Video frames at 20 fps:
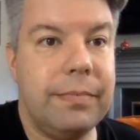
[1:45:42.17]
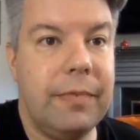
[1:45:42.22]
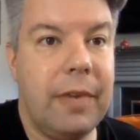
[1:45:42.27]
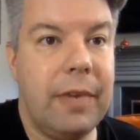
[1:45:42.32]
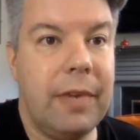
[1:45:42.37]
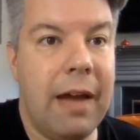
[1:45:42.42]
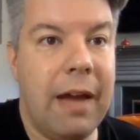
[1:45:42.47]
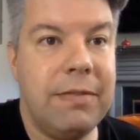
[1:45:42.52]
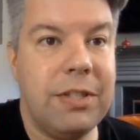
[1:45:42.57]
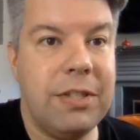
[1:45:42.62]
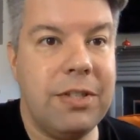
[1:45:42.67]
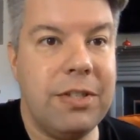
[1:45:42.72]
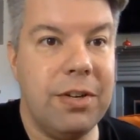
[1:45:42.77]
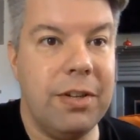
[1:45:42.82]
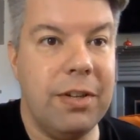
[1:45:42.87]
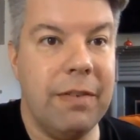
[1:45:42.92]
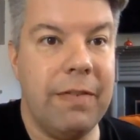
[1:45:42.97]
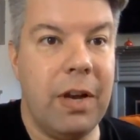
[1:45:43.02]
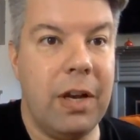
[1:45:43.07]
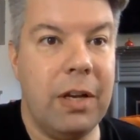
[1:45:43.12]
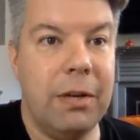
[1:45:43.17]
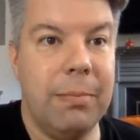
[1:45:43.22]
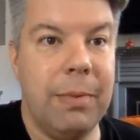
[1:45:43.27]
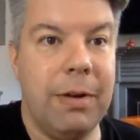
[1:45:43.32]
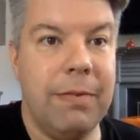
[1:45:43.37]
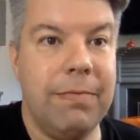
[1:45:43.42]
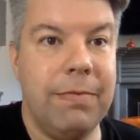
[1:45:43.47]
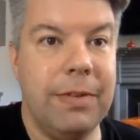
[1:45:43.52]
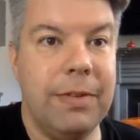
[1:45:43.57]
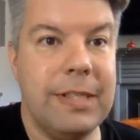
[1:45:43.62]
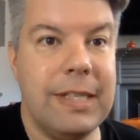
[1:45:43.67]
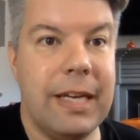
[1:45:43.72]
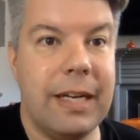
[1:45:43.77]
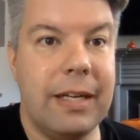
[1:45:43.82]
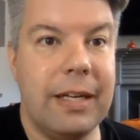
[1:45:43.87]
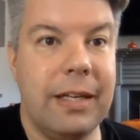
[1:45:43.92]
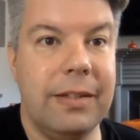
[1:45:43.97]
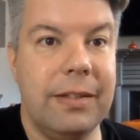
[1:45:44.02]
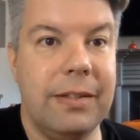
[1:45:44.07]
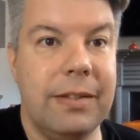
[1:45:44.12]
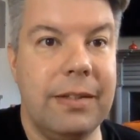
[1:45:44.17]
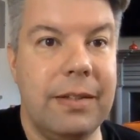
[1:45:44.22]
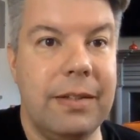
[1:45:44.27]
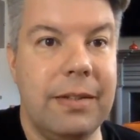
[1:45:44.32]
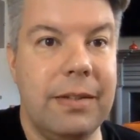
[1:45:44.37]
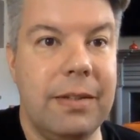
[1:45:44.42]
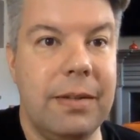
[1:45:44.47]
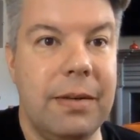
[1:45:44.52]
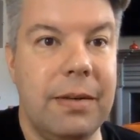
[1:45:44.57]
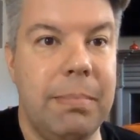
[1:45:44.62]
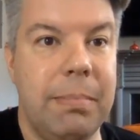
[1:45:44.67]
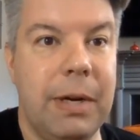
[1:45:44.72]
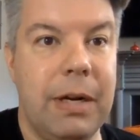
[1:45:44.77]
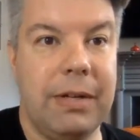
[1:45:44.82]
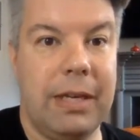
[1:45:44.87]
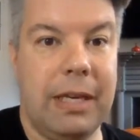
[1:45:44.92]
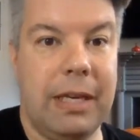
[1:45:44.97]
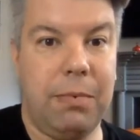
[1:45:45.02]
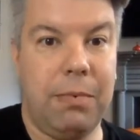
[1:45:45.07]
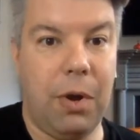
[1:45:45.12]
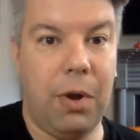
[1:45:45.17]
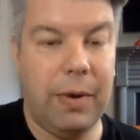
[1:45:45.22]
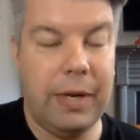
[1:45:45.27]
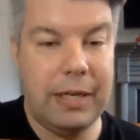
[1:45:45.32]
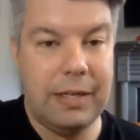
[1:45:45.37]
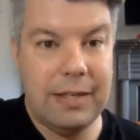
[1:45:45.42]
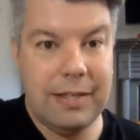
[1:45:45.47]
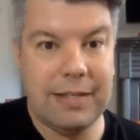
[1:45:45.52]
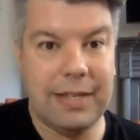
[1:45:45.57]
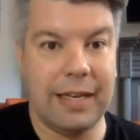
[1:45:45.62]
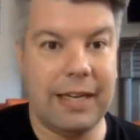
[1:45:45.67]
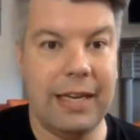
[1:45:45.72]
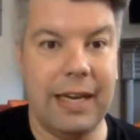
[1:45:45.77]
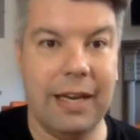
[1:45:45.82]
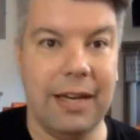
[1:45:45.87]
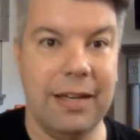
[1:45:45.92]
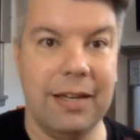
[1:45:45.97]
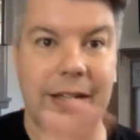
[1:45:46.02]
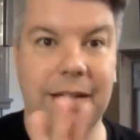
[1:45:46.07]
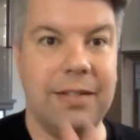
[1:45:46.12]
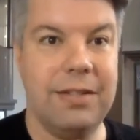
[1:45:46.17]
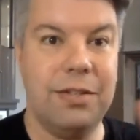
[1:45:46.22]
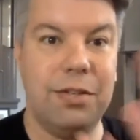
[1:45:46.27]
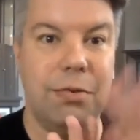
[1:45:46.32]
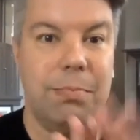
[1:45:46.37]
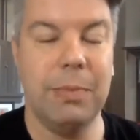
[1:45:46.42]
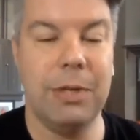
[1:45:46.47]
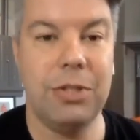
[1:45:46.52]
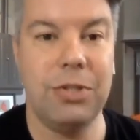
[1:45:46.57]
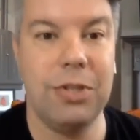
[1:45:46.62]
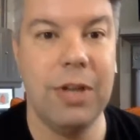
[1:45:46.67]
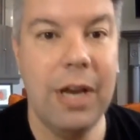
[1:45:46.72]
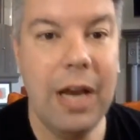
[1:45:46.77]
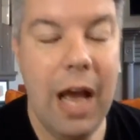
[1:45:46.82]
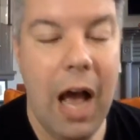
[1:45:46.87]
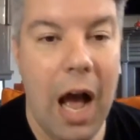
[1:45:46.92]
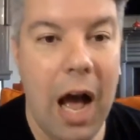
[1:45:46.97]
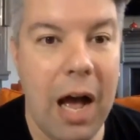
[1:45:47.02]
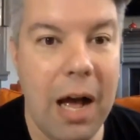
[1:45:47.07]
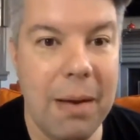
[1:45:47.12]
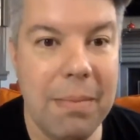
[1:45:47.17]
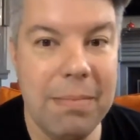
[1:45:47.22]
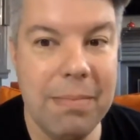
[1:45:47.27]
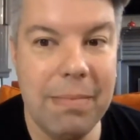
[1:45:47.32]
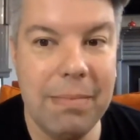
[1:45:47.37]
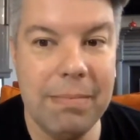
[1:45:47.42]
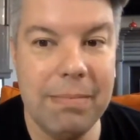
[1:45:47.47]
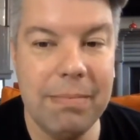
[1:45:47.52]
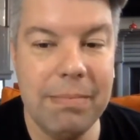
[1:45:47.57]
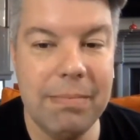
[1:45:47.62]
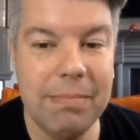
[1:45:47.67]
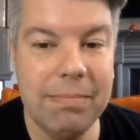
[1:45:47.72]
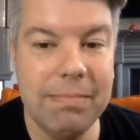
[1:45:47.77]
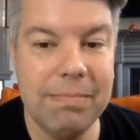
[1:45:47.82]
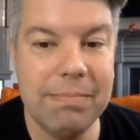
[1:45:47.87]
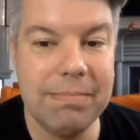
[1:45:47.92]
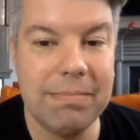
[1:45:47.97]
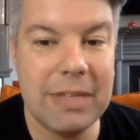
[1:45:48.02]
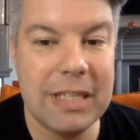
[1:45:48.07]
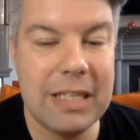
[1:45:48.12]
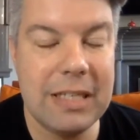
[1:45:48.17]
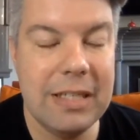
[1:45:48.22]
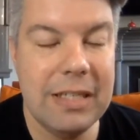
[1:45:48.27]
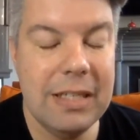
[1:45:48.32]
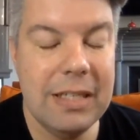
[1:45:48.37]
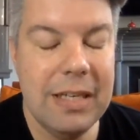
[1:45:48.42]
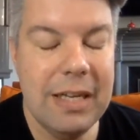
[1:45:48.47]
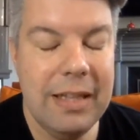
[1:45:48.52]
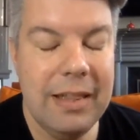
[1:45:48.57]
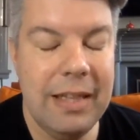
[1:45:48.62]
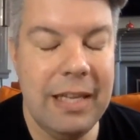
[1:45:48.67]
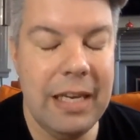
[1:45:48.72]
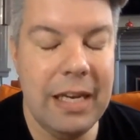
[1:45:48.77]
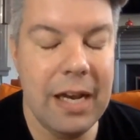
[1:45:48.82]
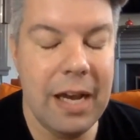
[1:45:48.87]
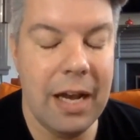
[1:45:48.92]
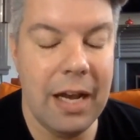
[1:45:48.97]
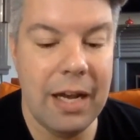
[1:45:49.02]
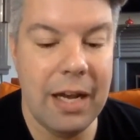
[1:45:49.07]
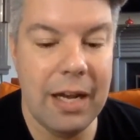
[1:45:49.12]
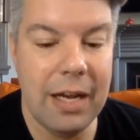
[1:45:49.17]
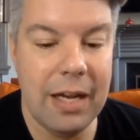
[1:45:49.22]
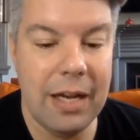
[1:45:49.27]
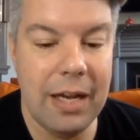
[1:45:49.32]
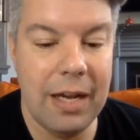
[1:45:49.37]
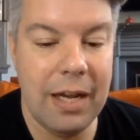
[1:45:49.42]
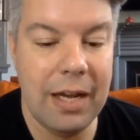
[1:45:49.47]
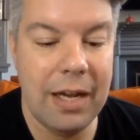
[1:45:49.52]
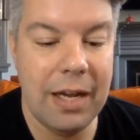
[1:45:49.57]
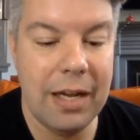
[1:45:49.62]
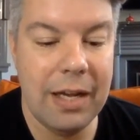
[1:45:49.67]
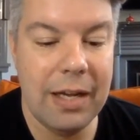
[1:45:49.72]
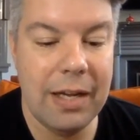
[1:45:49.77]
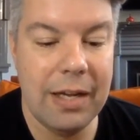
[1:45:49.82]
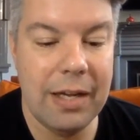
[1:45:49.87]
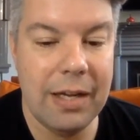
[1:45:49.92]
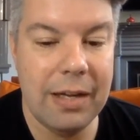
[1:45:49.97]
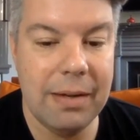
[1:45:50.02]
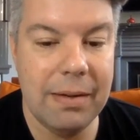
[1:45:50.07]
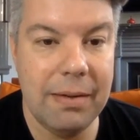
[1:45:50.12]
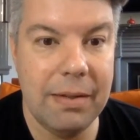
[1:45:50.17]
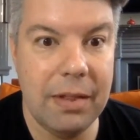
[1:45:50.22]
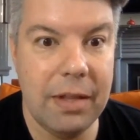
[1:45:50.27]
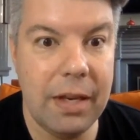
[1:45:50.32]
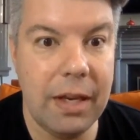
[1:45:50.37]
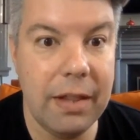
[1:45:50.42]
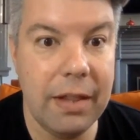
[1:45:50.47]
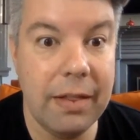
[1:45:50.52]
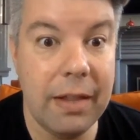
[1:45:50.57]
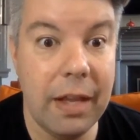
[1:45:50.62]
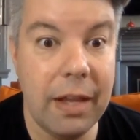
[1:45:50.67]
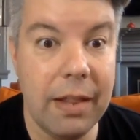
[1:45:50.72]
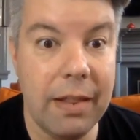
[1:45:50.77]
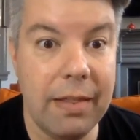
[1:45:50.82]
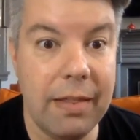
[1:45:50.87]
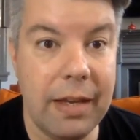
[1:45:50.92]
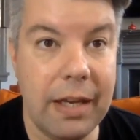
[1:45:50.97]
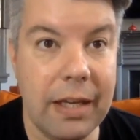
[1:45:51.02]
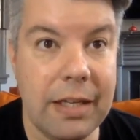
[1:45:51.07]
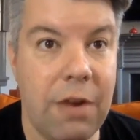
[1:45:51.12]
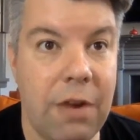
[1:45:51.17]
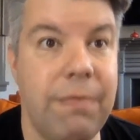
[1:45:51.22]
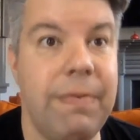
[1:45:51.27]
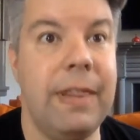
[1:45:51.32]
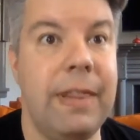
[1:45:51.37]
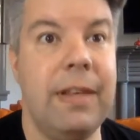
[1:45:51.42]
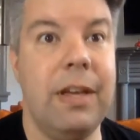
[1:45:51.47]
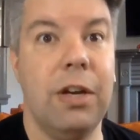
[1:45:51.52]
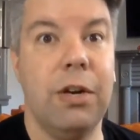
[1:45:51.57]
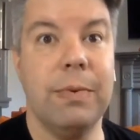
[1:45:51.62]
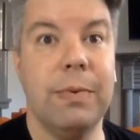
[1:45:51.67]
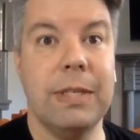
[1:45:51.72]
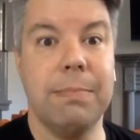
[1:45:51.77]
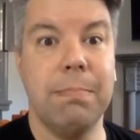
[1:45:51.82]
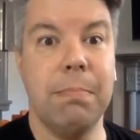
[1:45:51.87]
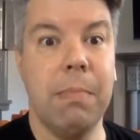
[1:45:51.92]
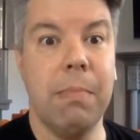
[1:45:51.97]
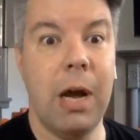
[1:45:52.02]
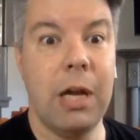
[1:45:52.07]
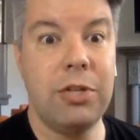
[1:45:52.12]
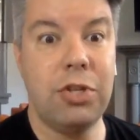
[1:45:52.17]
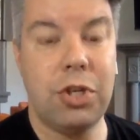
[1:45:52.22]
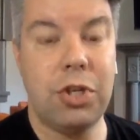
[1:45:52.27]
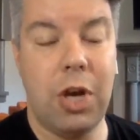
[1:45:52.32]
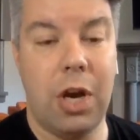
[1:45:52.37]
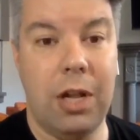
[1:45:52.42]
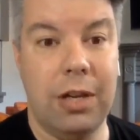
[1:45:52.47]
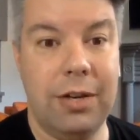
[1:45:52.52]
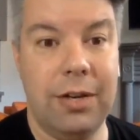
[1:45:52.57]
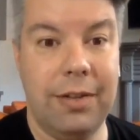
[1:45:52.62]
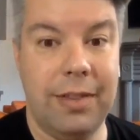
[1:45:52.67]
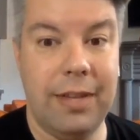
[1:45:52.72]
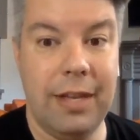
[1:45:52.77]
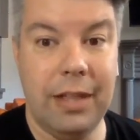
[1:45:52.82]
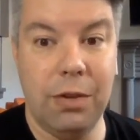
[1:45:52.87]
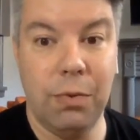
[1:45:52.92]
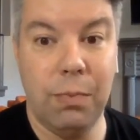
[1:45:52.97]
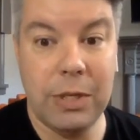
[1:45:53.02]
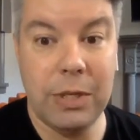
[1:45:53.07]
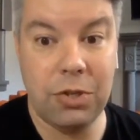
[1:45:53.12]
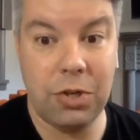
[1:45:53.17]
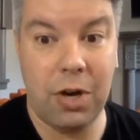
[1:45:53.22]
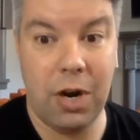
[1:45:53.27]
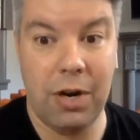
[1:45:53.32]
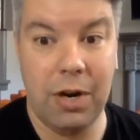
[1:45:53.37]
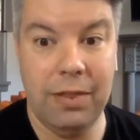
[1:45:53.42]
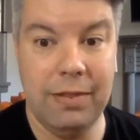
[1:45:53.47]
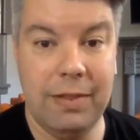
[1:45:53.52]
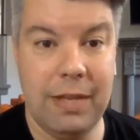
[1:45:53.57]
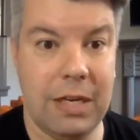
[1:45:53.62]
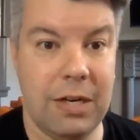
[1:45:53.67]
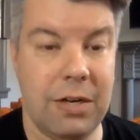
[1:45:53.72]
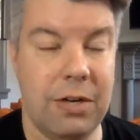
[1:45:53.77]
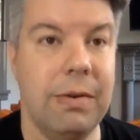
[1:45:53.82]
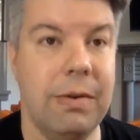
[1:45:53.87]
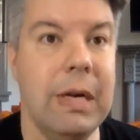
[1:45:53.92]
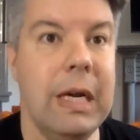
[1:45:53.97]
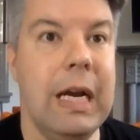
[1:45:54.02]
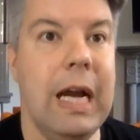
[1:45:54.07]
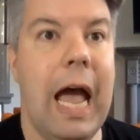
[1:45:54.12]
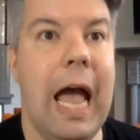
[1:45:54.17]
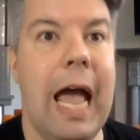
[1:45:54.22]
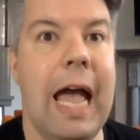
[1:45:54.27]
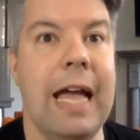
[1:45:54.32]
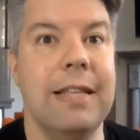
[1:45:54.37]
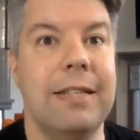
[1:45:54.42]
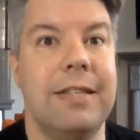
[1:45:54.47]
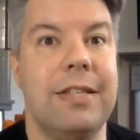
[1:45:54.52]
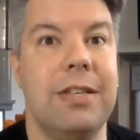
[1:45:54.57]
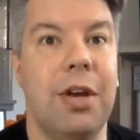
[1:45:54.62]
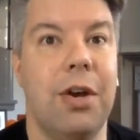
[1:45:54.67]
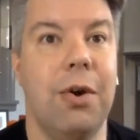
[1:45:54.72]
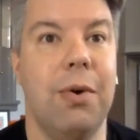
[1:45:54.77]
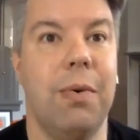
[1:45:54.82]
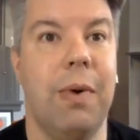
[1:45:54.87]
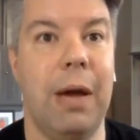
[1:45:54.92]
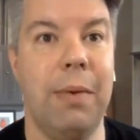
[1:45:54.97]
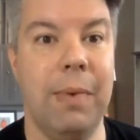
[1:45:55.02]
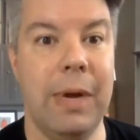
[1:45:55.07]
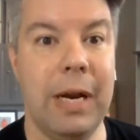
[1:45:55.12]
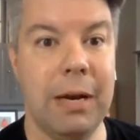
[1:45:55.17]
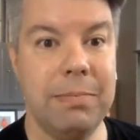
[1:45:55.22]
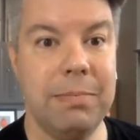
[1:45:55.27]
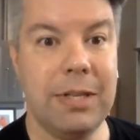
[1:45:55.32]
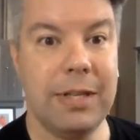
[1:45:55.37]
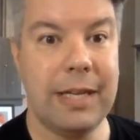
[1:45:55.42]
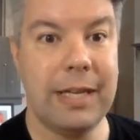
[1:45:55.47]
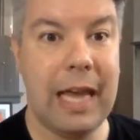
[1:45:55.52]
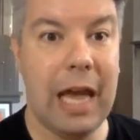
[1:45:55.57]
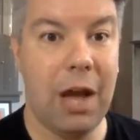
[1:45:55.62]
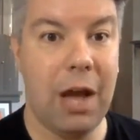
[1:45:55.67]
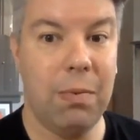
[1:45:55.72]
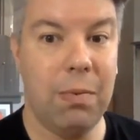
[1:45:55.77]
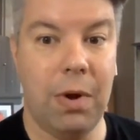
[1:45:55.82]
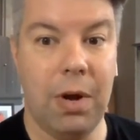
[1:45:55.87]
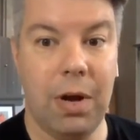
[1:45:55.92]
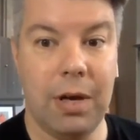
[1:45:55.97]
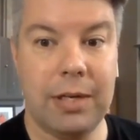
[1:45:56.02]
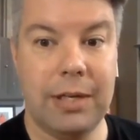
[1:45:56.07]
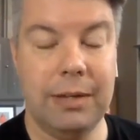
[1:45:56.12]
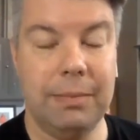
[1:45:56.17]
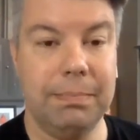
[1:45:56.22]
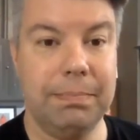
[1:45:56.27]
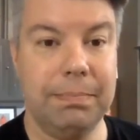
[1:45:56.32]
I have to turn the volume off for a second, but I'll keep going because I can't. It's too much. Um, the, uh, uh, uh, the the the Adelphi Theater was much taller than the Winter Garden Theater, and so I went up to the catwalk.